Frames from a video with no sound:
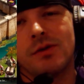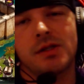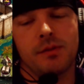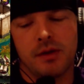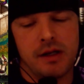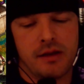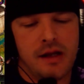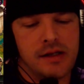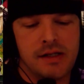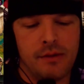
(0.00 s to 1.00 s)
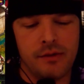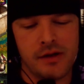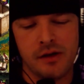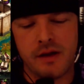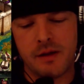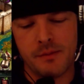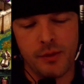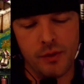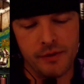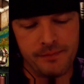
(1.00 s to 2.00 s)
or something like that. It's not really all that
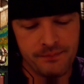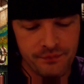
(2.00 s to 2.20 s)
important.